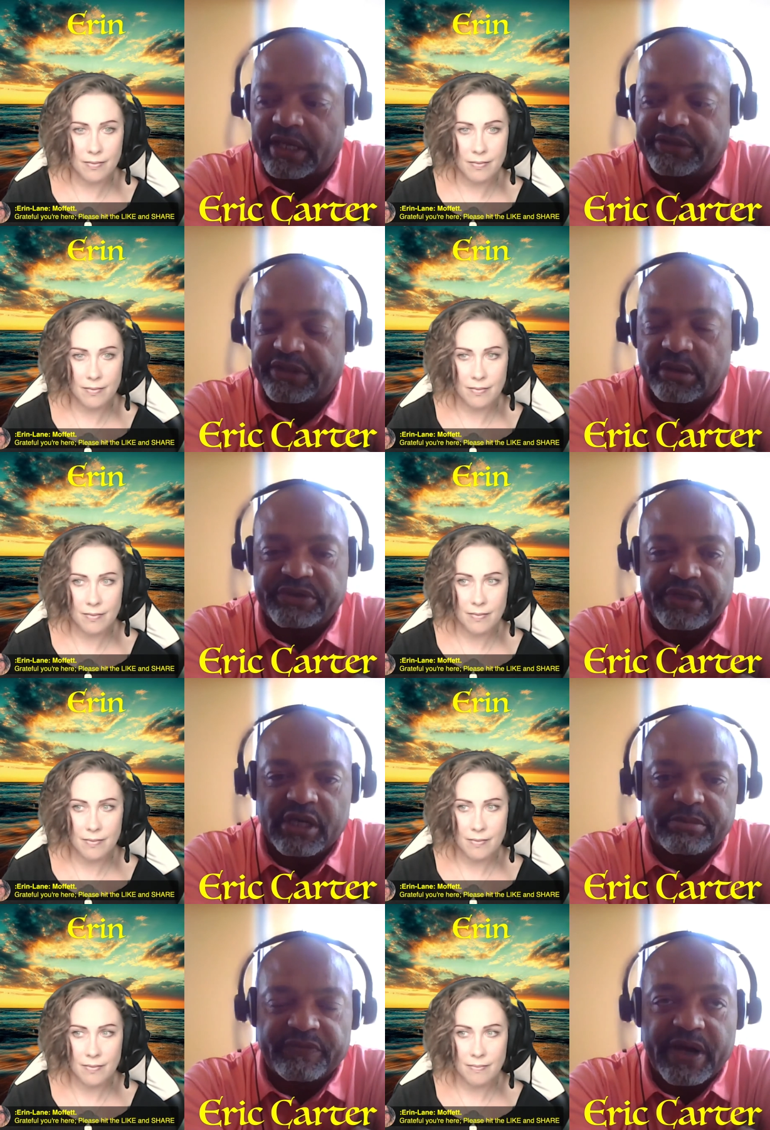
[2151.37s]
Speaker 1: He likes
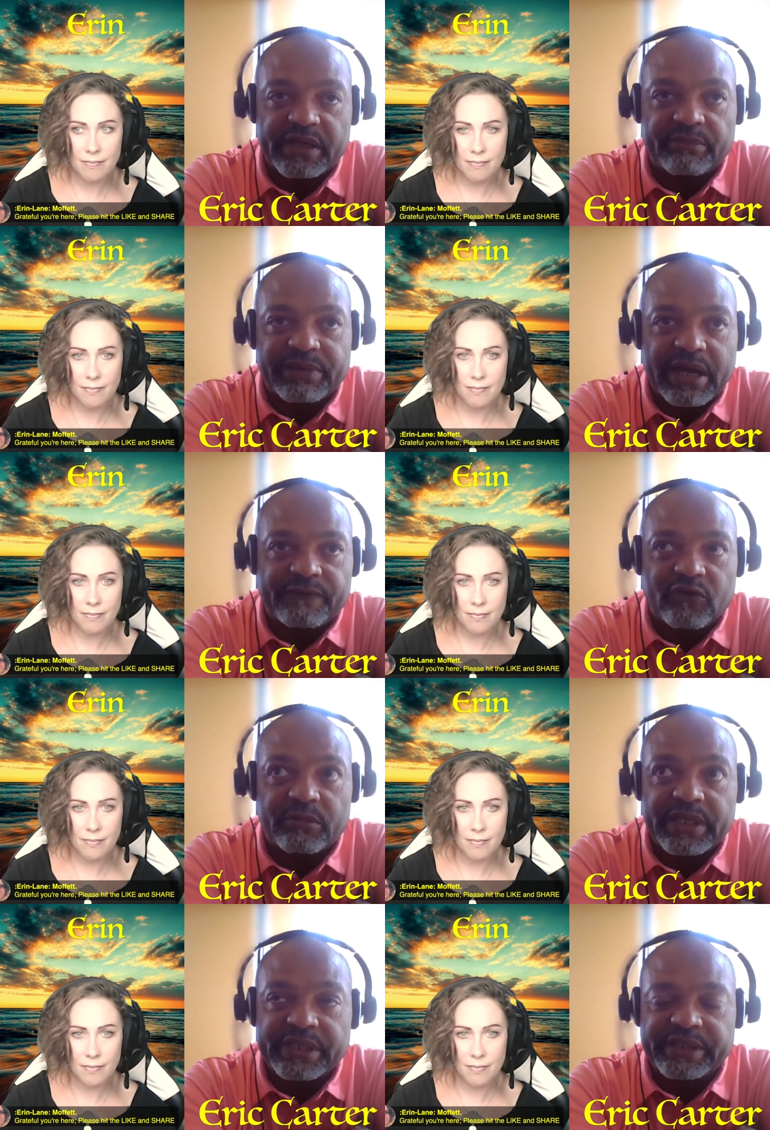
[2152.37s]
WCL provide the
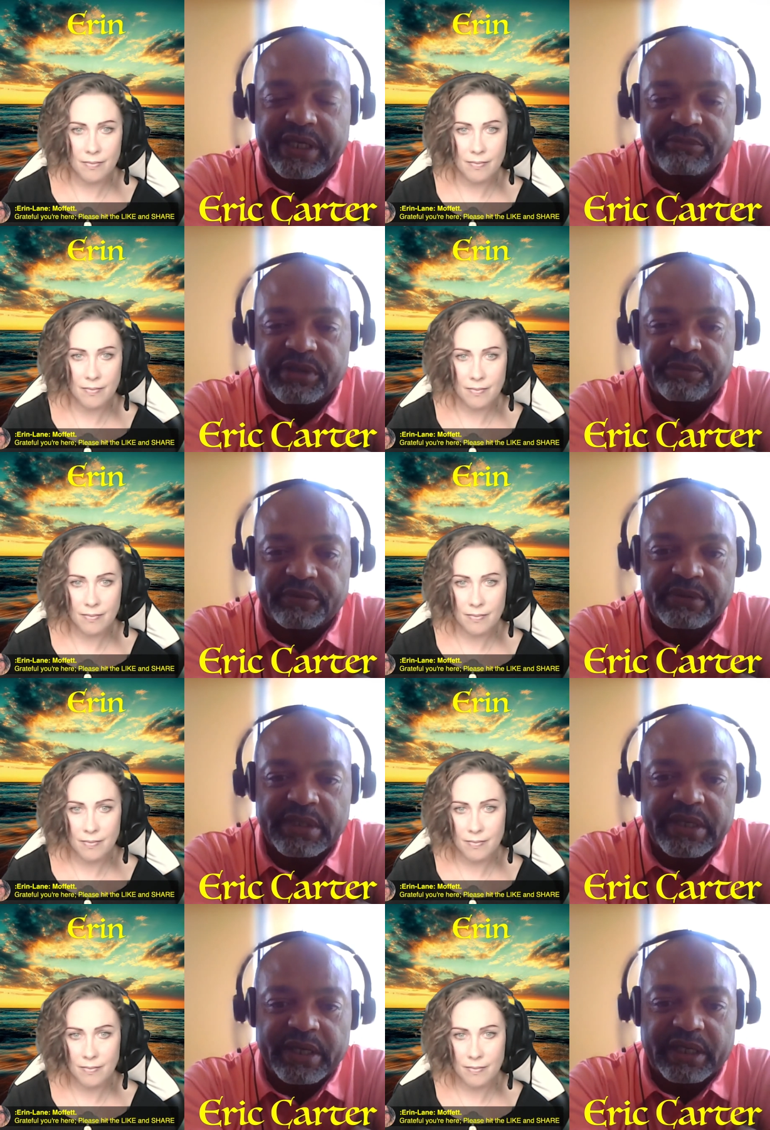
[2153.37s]
platform to educate people
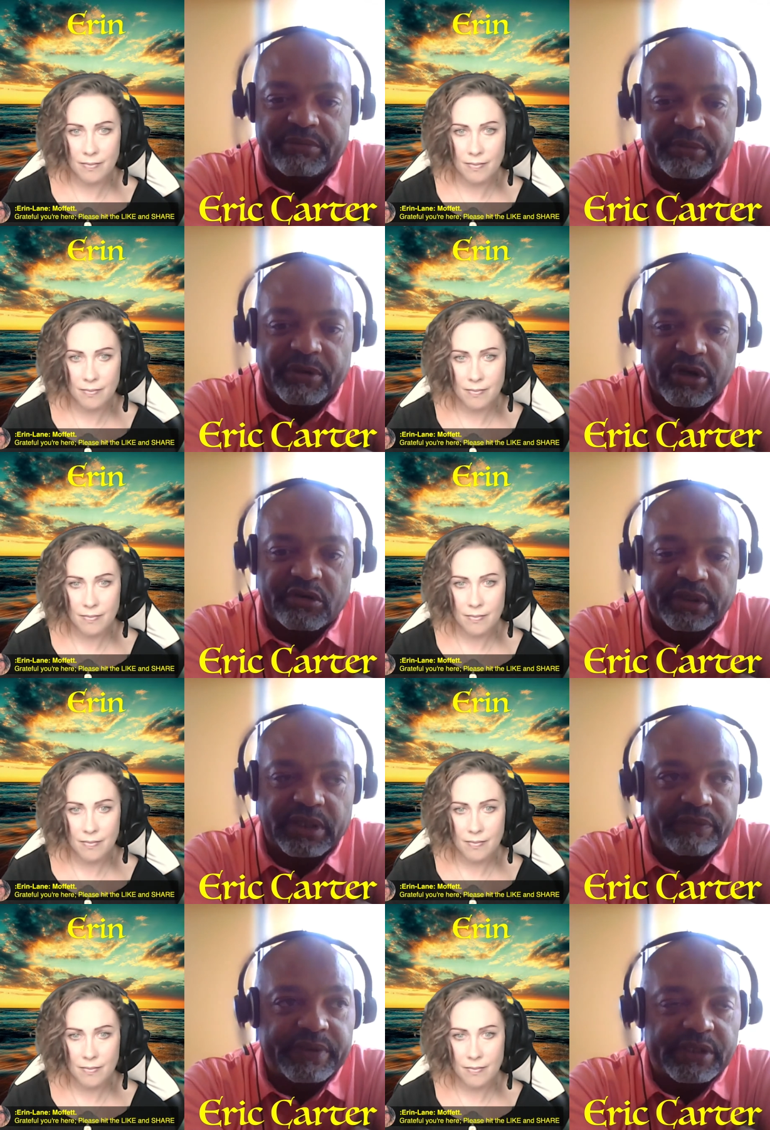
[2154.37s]
and let people earn a
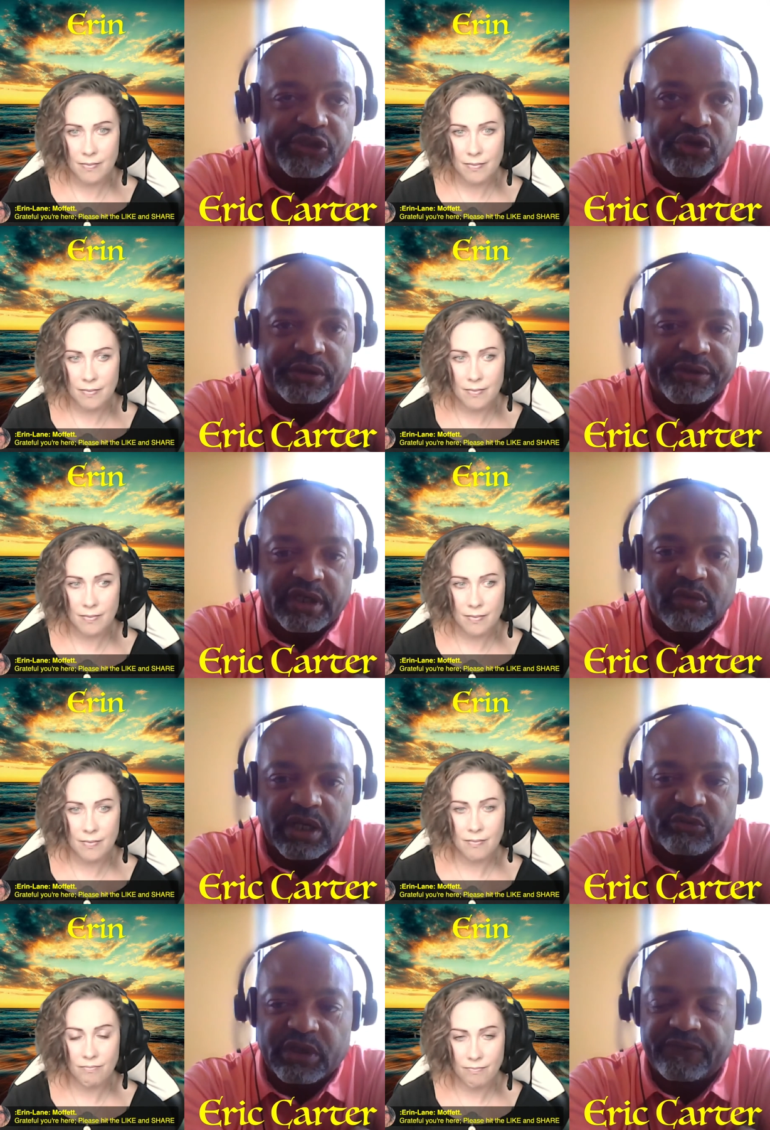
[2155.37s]
living in the short term
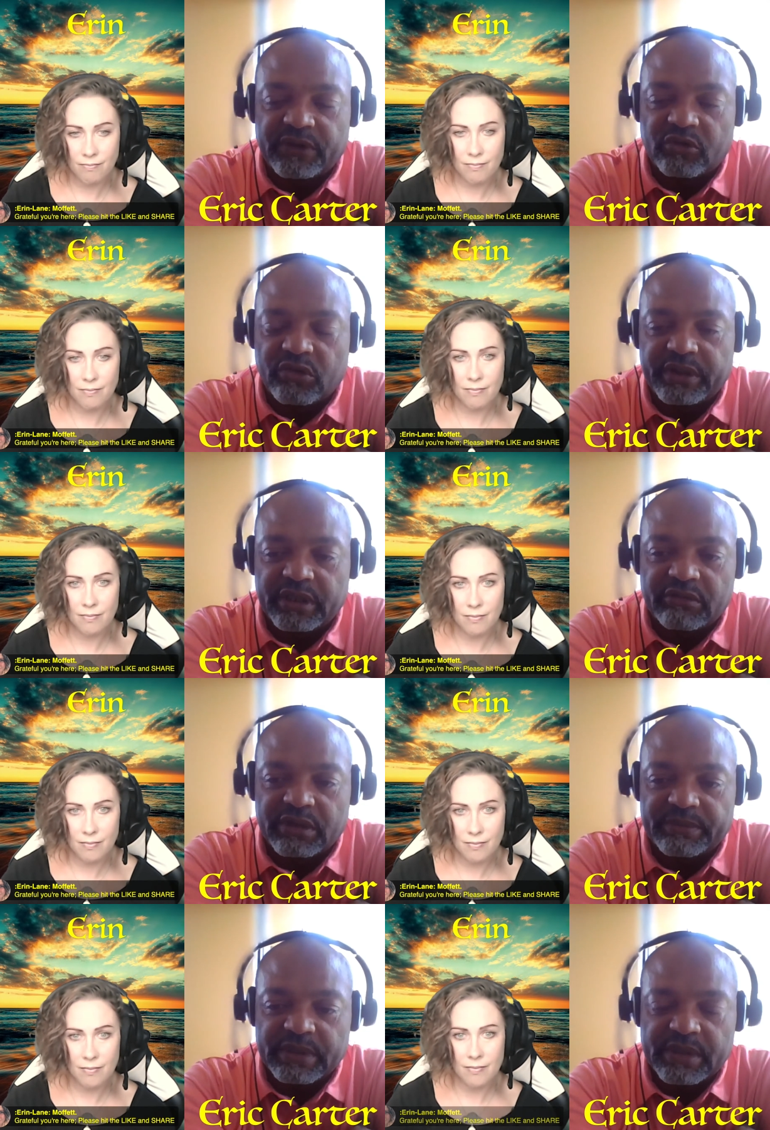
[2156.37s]
while they're waiting for the coin to
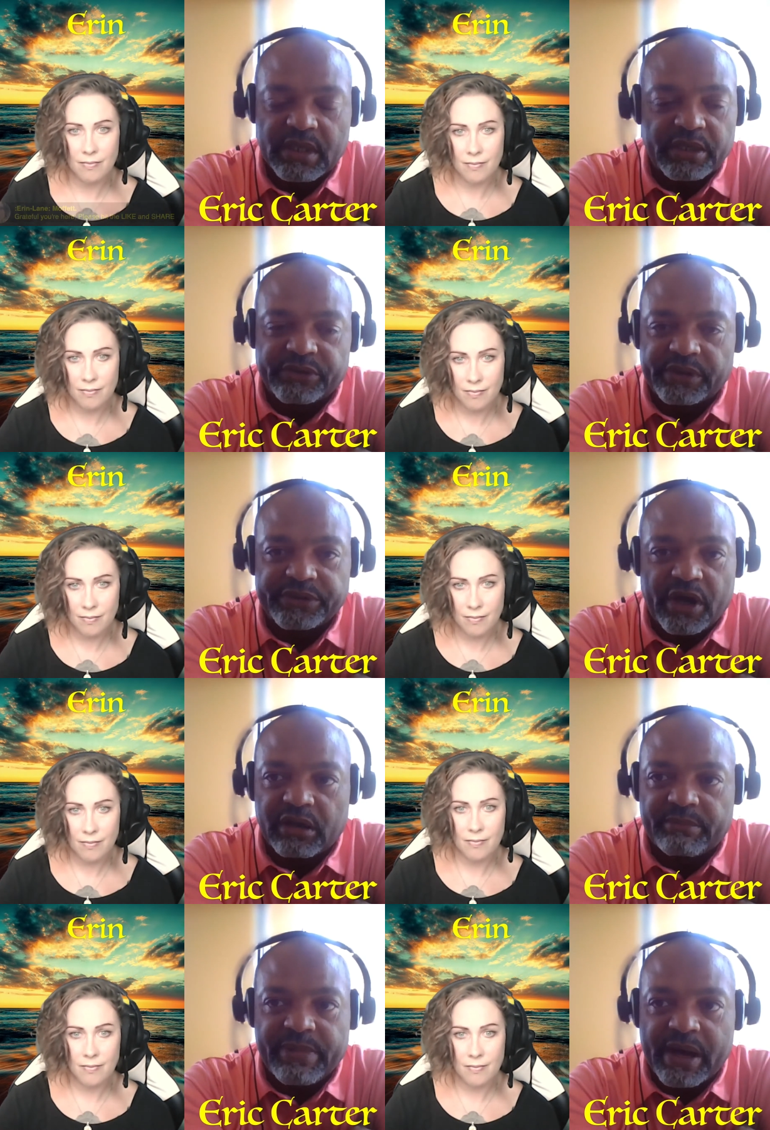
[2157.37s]
go up. So he's
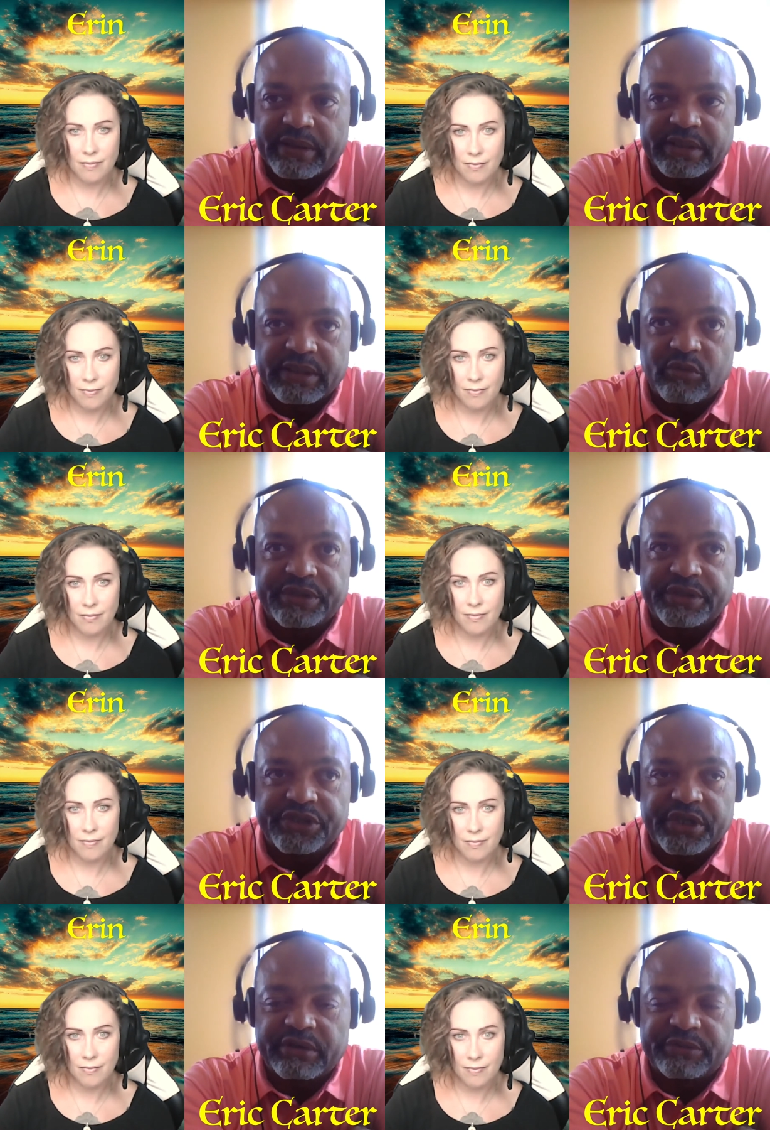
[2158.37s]
all about it because he wants to
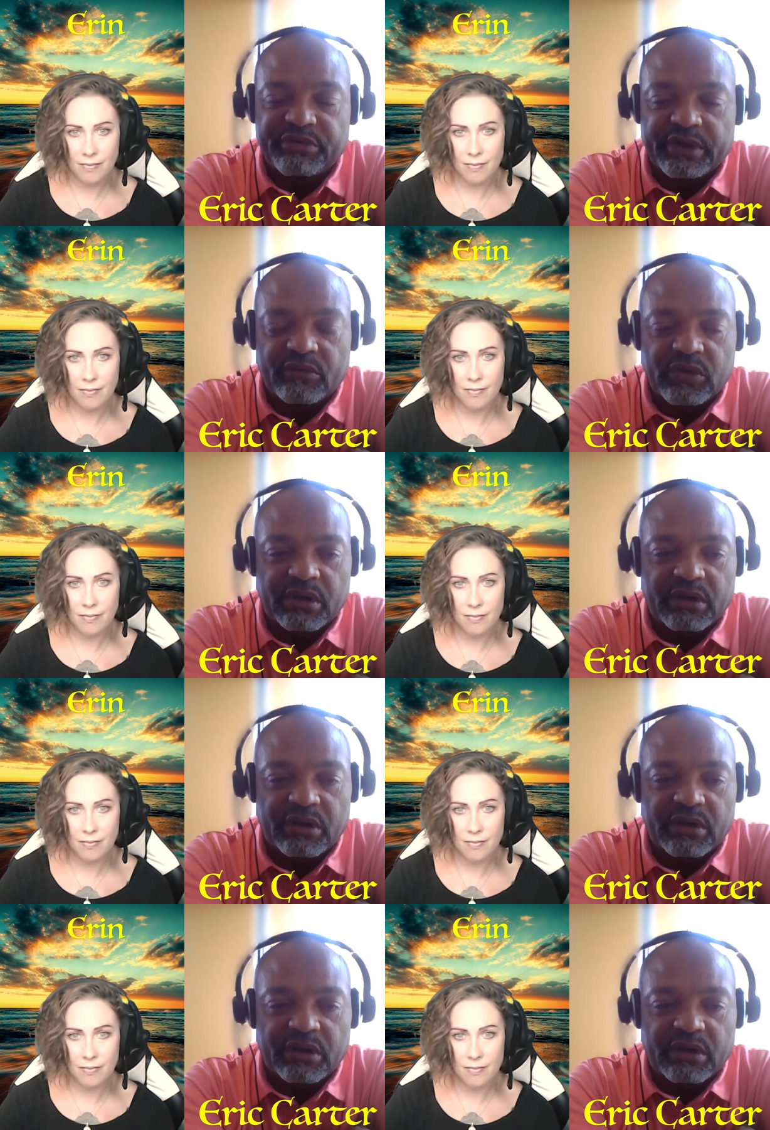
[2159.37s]
share and spread the